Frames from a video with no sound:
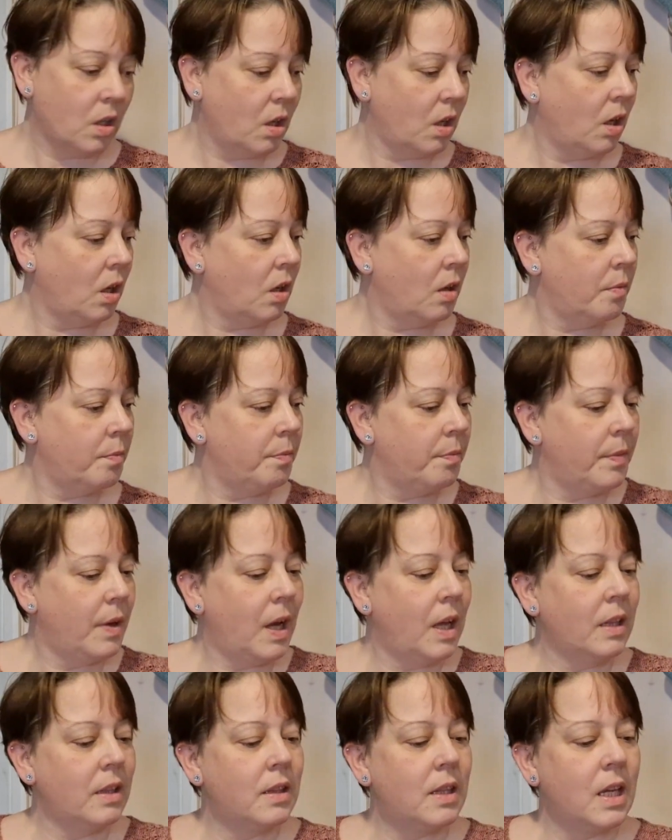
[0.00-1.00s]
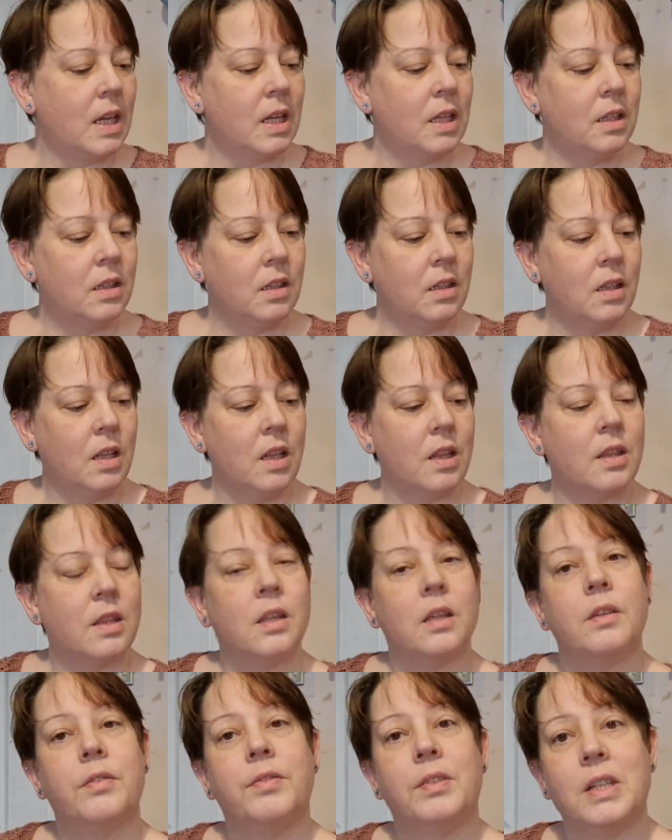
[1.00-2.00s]
And then
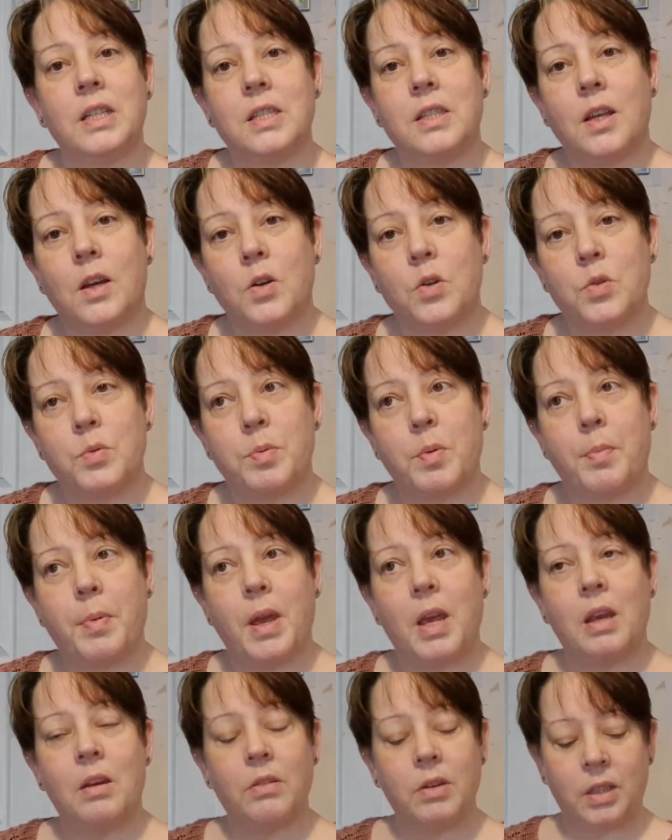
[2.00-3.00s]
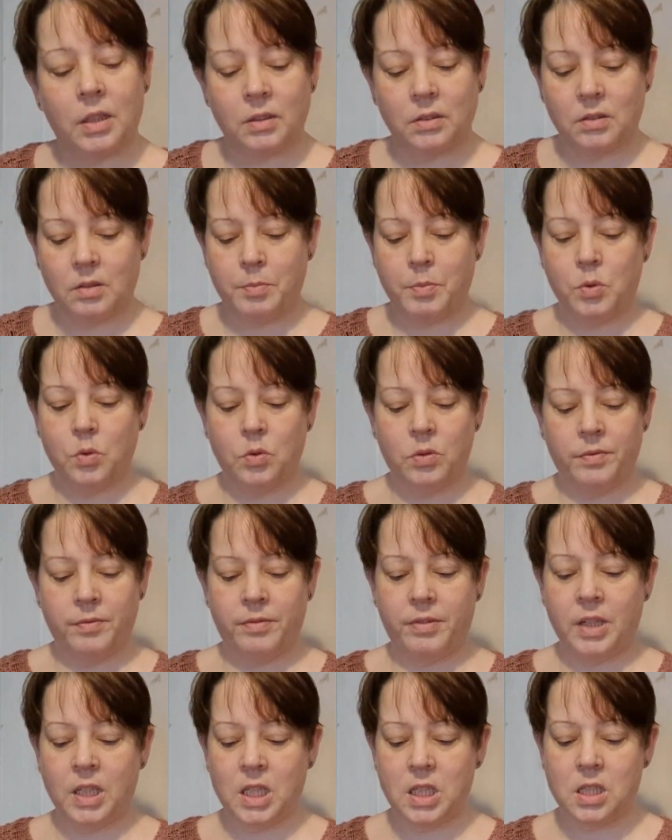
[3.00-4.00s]
the fleece that I was preparing, the Portland
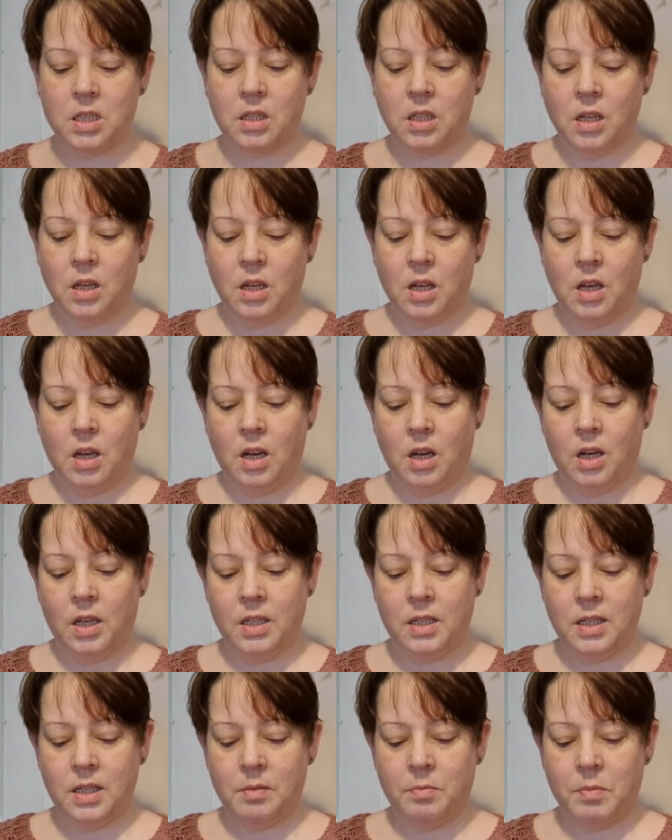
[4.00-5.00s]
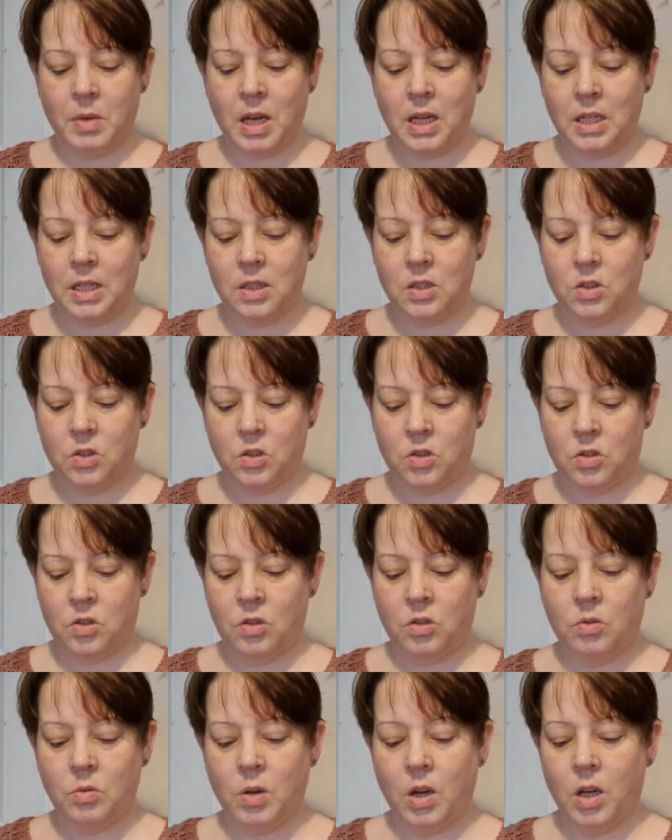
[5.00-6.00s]
fleece, I did manage to
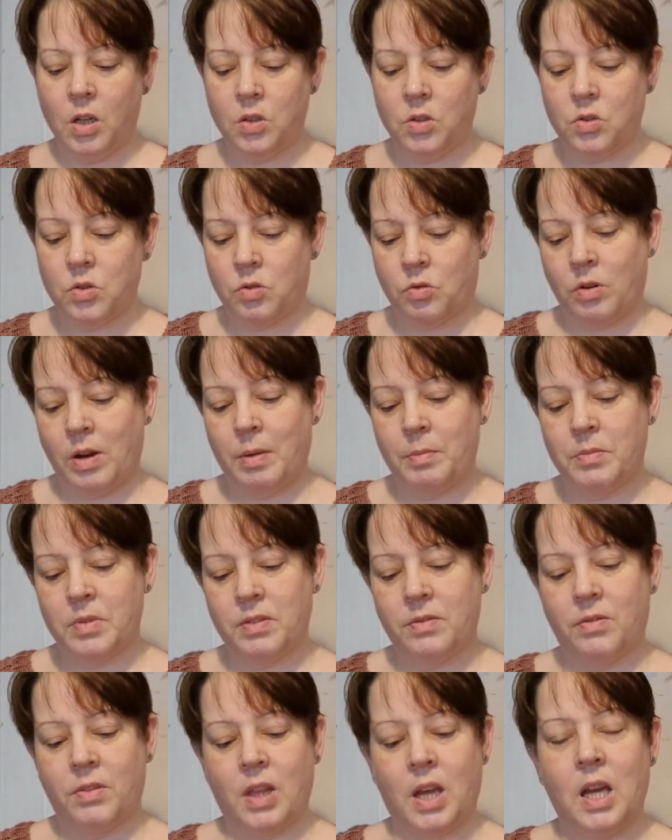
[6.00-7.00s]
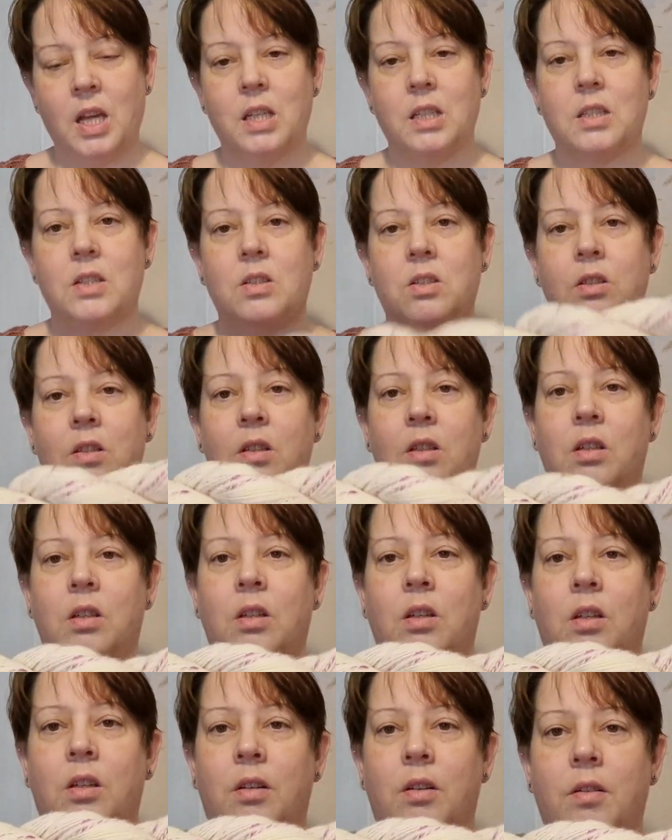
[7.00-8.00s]
do 100 grams of that
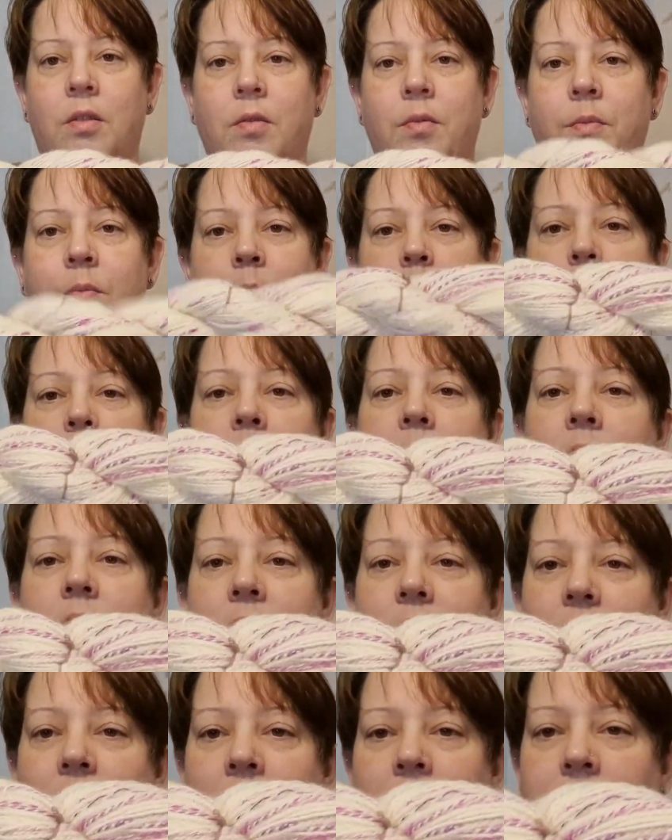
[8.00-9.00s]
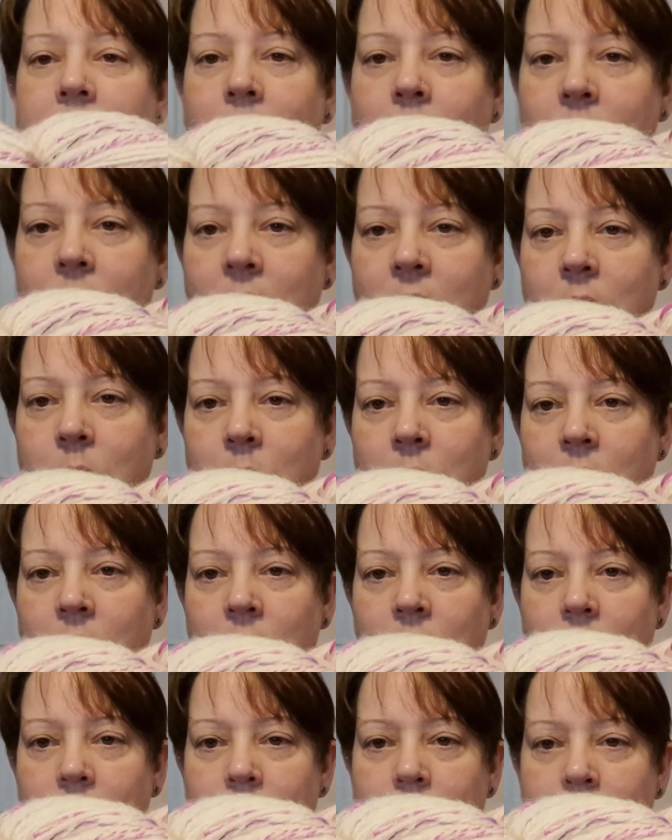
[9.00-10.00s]
because I felt that it would
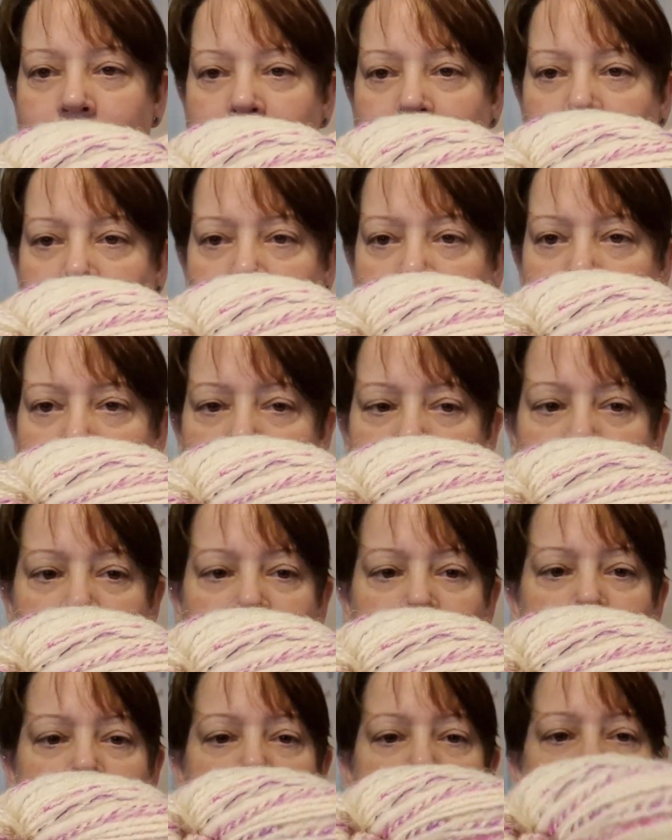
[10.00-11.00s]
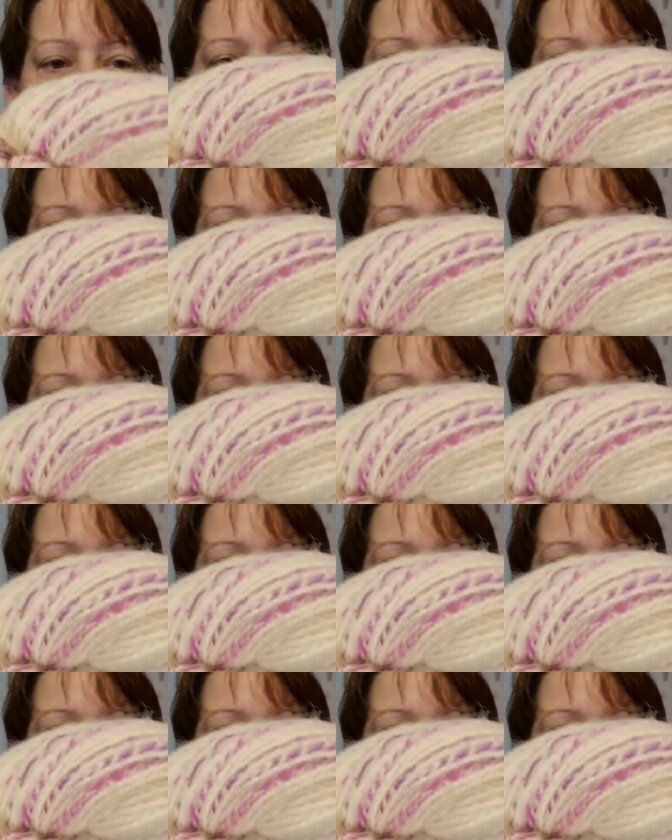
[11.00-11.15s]
look really lovely